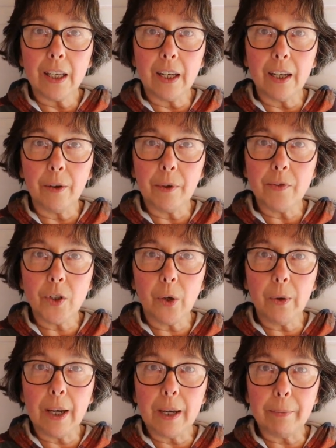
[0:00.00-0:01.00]
Uh, we've
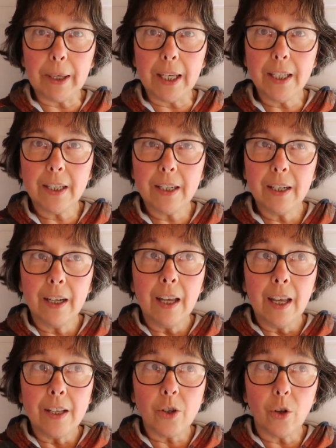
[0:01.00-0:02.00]
done quite a bit.
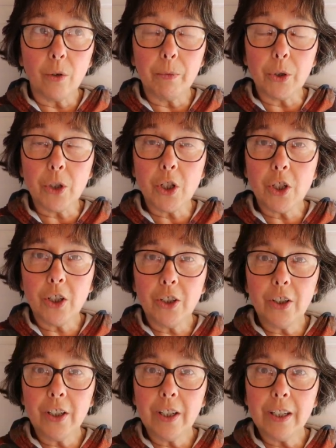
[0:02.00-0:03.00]
It's almost
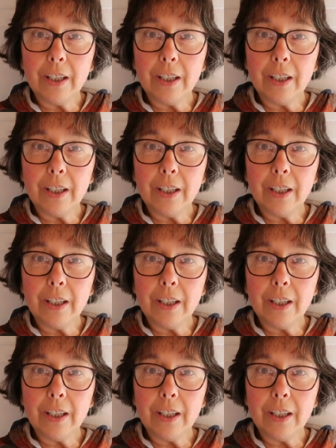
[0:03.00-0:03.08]
done.